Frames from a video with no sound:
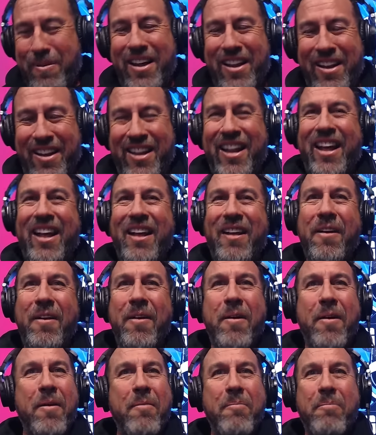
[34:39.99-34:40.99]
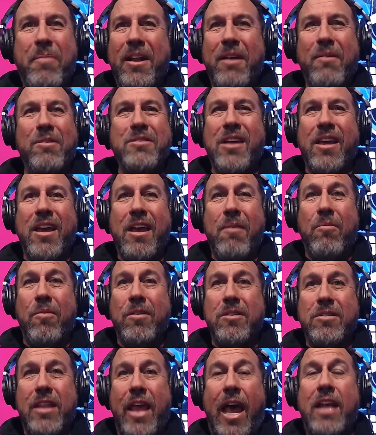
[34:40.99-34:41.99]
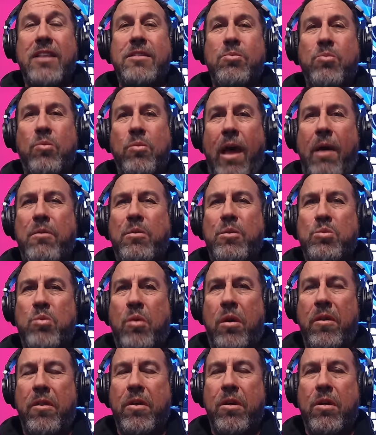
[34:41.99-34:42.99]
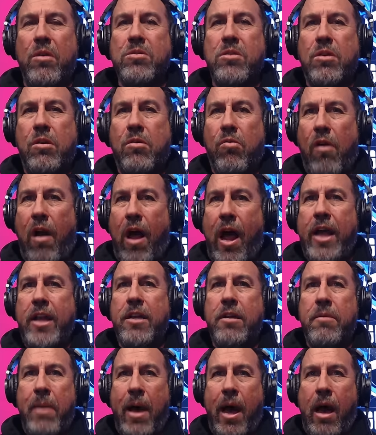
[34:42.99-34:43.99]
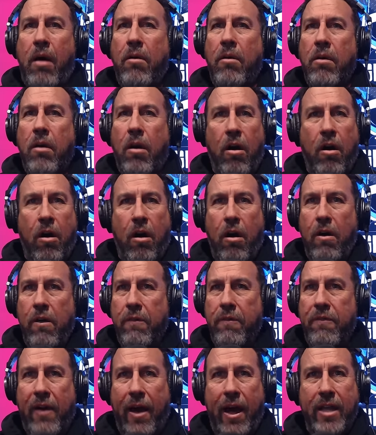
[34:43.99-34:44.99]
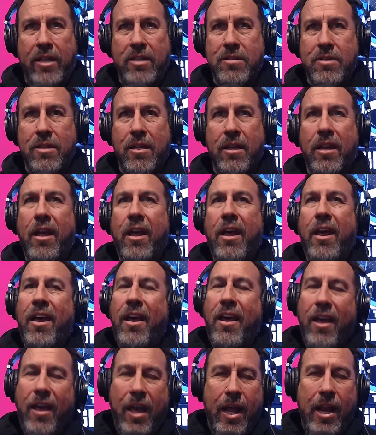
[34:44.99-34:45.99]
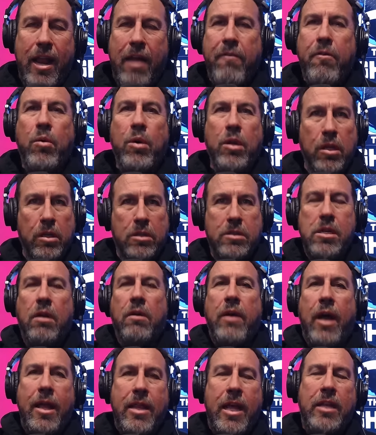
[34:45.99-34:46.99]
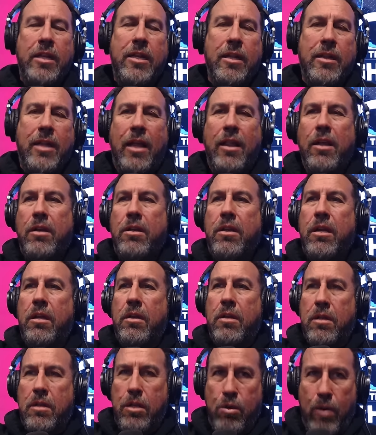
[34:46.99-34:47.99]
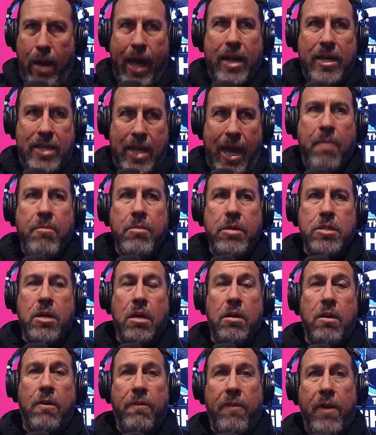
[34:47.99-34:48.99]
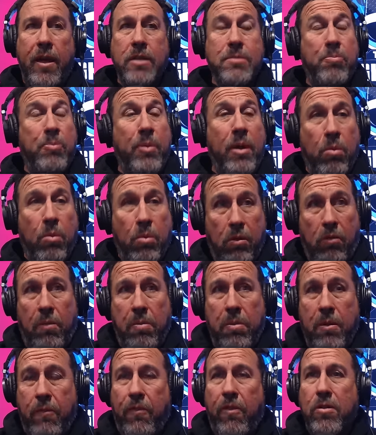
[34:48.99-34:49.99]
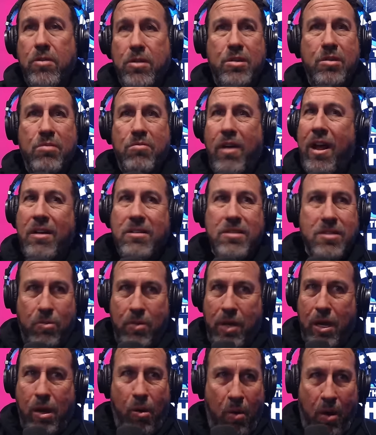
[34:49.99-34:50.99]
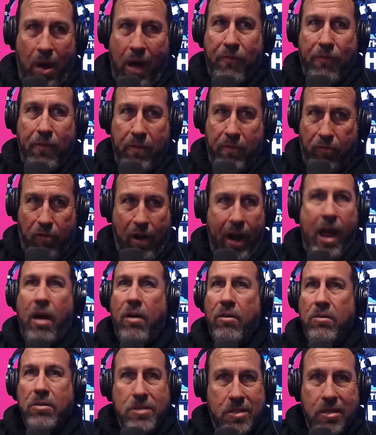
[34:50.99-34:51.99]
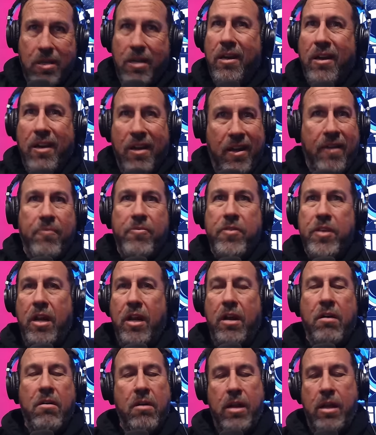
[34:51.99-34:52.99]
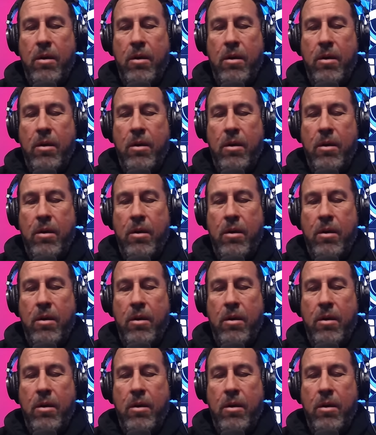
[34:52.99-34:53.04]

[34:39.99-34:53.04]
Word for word: but but it was it was that's that was one of those grind them out hard fights that And everyone looked, you know, and they did. They looked at, you had damage on your face, but it was from the first two rounds, and we go off of rounds, mm-hmm. you know.